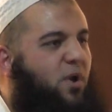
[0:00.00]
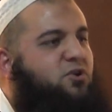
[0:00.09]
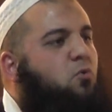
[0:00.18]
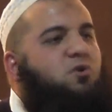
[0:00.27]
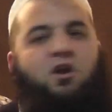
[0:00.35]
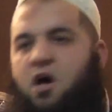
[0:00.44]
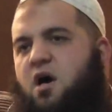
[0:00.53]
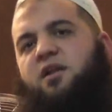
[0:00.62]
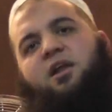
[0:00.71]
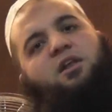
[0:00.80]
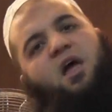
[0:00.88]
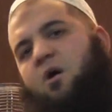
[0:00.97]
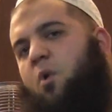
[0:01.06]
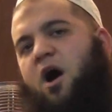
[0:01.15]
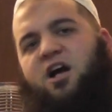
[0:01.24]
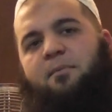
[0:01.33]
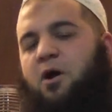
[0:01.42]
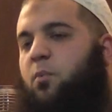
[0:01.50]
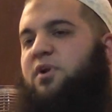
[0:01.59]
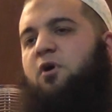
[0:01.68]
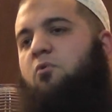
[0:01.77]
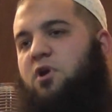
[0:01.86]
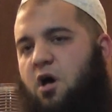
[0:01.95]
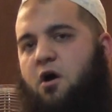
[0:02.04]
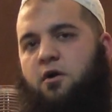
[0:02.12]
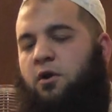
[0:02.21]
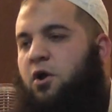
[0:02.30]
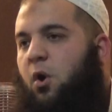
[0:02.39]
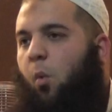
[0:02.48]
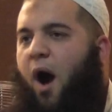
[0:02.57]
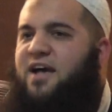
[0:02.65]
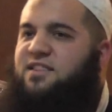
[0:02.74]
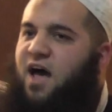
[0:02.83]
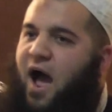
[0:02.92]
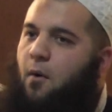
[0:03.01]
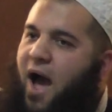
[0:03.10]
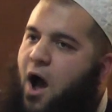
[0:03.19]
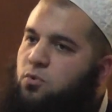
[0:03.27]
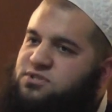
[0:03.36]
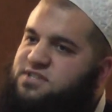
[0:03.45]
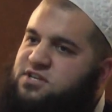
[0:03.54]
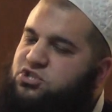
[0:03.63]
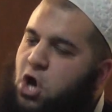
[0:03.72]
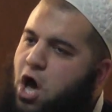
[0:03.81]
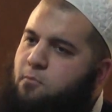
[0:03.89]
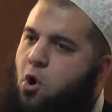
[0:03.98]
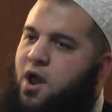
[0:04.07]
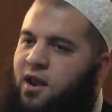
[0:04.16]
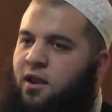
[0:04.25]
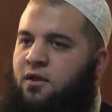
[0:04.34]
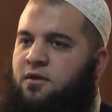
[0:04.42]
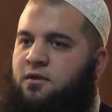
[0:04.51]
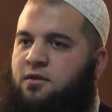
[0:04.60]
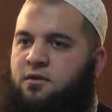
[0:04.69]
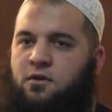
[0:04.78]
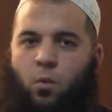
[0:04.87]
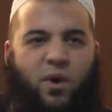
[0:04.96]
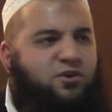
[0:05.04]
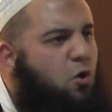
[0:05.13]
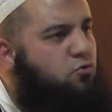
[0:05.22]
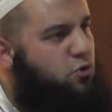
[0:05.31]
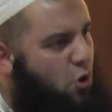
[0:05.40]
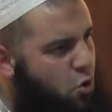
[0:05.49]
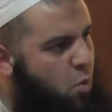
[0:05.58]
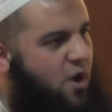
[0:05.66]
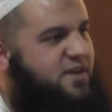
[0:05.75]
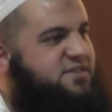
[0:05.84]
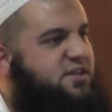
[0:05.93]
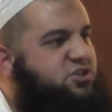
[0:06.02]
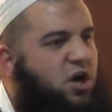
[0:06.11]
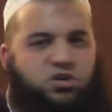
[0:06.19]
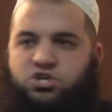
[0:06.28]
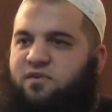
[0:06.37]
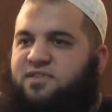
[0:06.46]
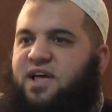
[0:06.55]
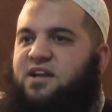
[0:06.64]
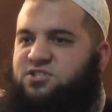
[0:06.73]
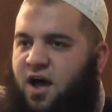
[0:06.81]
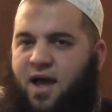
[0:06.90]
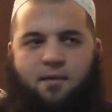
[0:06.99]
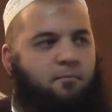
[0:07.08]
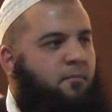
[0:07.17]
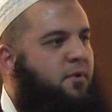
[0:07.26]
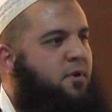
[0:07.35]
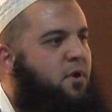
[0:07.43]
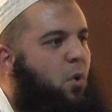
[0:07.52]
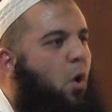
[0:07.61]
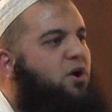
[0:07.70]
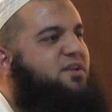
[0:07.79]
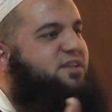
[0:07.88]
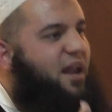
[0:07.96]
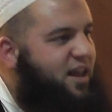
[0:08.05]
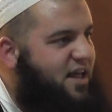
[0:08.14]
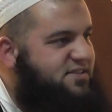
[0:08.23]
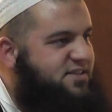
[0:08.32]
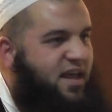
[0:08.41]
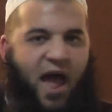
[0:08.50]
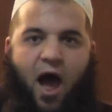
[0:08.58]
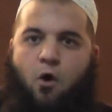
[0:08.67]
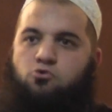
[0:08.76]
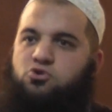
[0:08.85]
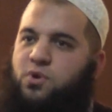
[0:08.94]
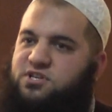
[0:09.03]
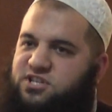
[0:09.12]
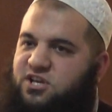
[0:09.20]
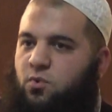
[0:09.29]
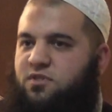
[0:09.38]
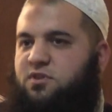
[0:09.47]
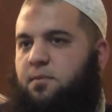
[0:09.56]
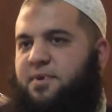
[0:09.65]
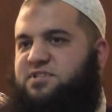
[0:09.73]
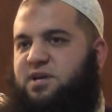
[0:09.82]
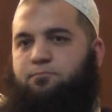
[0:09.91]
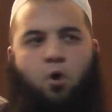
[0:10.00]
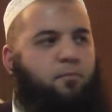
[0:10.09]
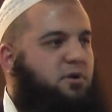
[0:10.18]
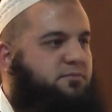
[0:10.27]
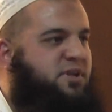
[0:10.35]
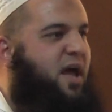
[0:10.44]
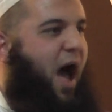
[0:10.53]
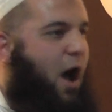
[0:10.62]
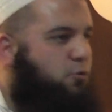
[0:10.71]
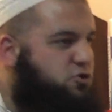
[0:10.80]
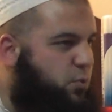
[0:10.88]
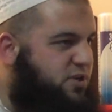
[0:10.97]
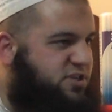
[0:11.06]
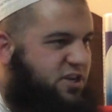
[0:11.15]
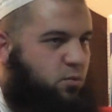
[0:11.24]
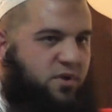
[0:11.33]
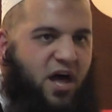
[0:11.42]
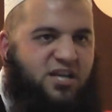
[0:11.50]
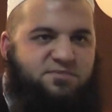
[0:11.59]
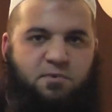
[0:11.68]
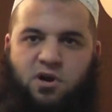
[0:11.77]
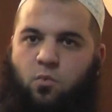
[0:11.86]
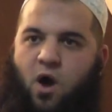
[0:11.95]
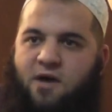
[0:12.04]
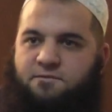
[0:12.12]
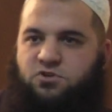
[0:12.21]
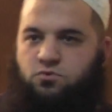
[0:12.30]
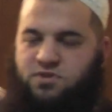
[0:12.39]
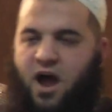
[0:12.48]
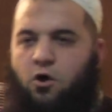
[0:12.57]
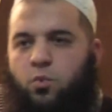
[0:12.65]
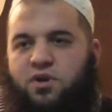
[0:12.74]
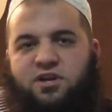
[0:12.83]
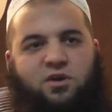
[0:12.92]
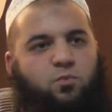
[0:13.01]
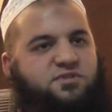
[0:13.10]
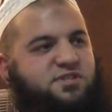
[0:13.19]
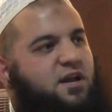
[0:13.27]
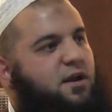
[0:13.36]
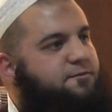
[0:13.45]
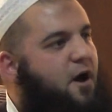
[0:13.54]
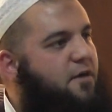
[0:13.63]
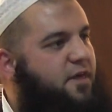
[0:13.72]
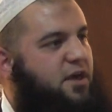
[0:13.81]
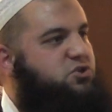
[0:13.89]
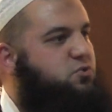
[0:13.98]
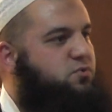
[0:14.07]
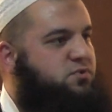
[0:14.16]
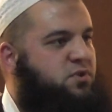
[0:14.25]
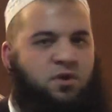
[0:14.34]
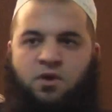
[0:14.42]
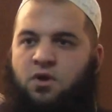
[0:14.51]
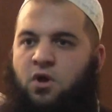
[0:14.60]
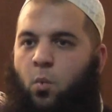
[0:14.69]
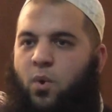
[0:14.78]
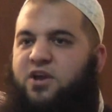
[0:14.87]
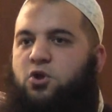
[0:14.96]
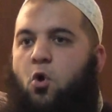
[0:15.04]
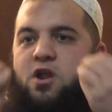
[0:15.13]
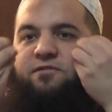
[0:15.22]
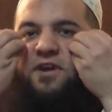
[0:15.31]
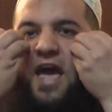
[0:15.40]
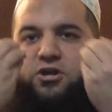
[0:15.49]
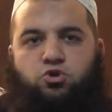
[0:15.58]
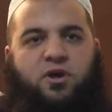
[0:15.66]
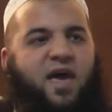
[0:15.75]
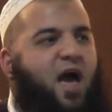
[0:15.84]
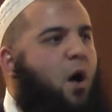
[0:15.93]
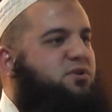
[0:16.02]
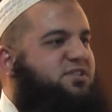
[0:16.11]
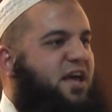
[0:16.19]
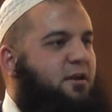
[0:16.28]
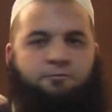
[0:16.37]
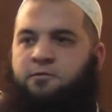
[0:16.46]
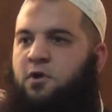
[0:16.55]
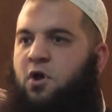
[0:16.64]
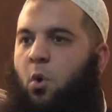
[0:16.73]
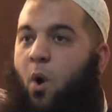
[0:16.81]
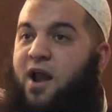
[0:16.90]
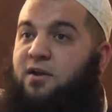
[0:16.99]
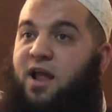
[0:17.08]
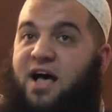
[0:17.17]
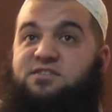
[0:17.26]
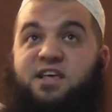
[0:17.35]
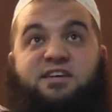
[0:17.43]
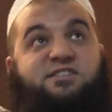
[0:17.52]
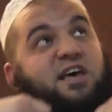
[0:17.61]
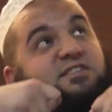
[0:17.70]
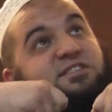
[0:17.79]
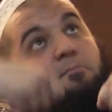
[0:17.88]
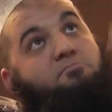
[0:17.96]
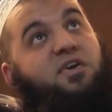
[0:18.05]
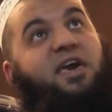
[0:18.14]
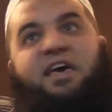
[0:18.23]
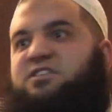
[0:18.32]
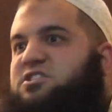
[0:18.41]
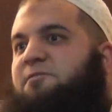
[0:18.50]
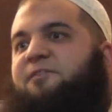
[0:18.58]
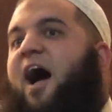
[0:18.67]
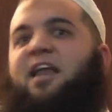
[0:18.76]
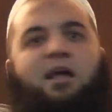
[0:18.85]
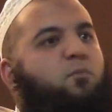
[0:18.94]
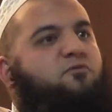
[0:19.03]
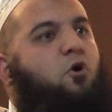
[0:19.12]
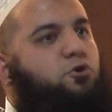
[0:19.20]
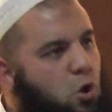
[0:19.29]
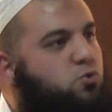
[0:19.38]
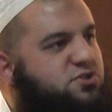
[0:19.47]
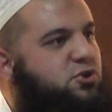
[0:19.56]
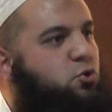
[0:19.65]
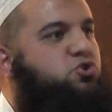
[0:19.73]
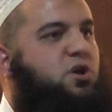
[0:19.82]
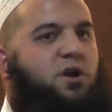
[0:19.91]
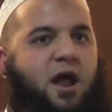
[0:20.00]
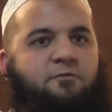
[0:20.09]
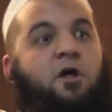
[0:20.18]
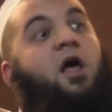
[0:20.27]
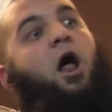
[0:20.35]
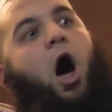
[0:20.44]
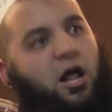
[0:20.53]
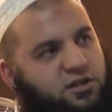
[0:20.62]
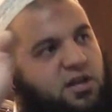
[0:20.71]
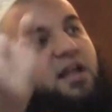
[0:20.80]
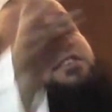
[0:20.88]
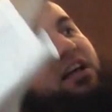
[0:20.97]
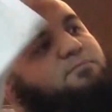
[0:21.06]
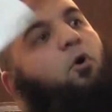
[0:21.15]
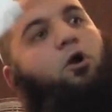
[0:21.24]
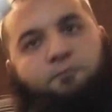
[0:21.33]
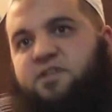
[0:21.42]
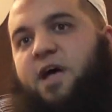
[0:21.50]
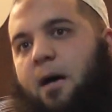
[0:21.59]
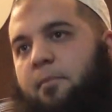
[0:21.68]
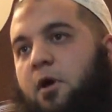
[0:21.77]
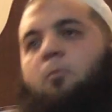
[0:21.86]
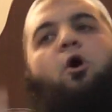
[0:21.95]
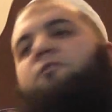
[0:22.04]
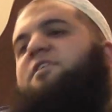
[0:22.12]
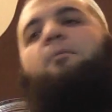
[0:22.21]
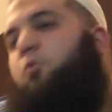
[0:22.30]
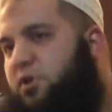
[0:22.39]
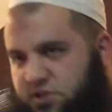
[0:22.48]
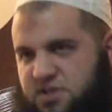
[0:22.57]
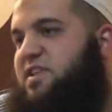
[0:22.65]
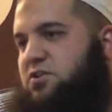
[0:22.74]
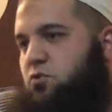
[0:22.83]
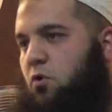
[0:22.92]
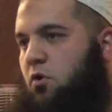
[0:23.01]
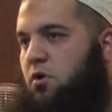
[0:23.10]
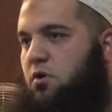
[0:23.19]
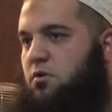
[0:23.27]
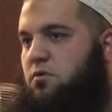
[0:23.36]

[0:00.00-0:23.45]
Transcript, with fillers: We don't learn Allahu Akbar, we don't learn. Why are our houses in turmoil? We don't know what is the juncture at that time. What does Allah say? How do we deal with domestic problems? How do we deal with husband and wife issues? How do we deal with son and father issues? We don't even educate ourselves. When, as they say, something hits the fan and we've got no solution left, Anji, let's ask Molvi Saab. Molvi Saab koi cheez daso.